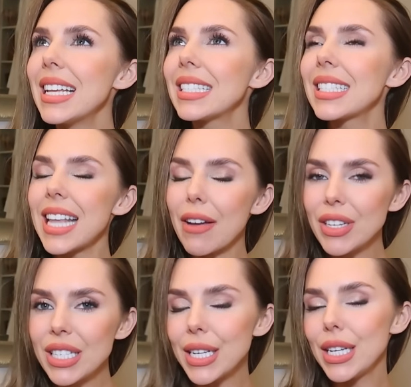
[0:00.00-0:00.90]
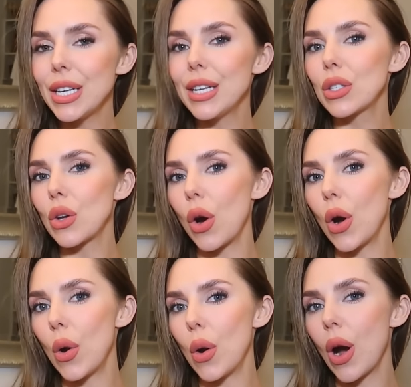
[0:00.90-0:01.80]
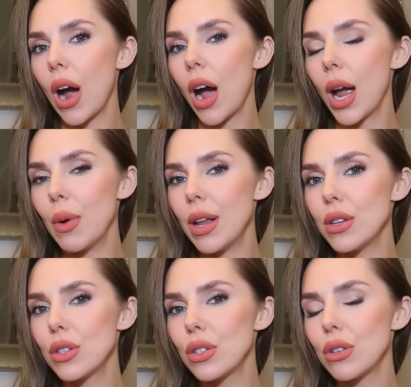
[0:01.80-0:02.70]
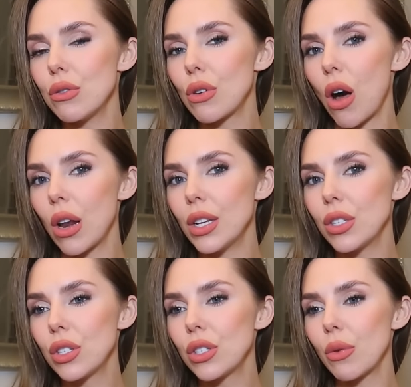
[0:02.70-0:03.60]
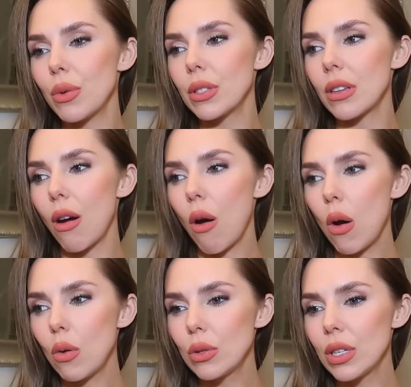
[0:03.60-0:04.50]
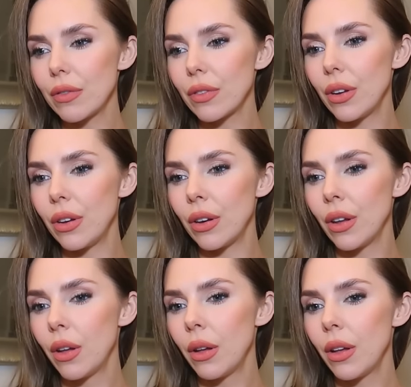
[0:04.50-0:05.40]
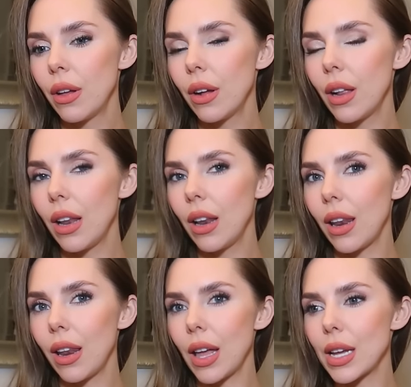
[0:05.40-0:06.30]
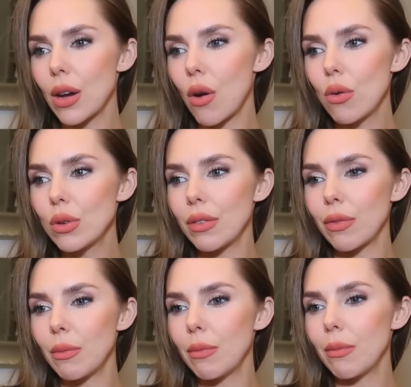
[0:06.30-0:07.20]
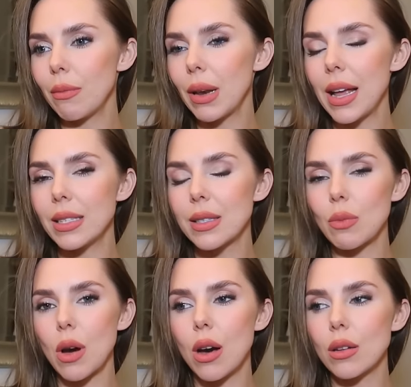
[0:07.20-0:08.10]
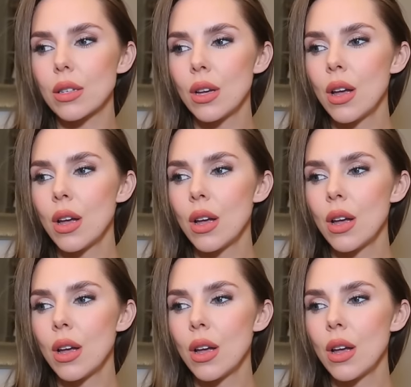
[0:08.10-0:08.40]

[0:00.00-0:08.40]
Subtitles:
17 years ago I went to college, so it was a whole different, like whole different place, the world.